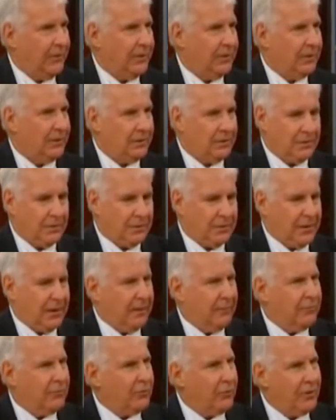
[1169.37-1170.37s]
with the
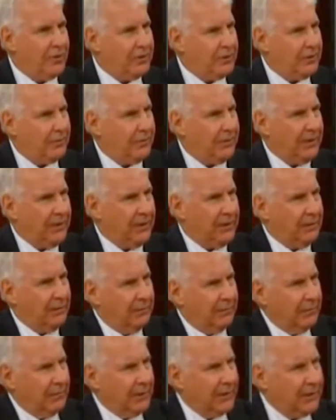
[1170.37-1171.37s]
same drugs that
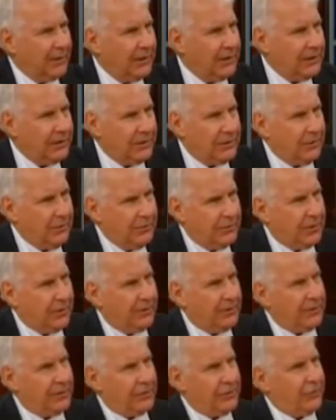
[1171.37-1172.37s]
that kids use
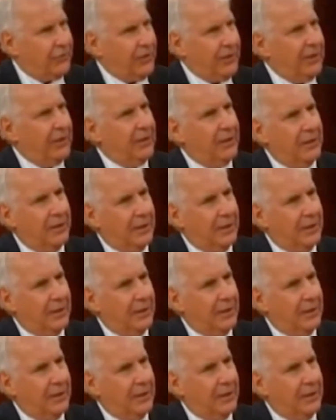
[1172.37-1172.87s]
on the street.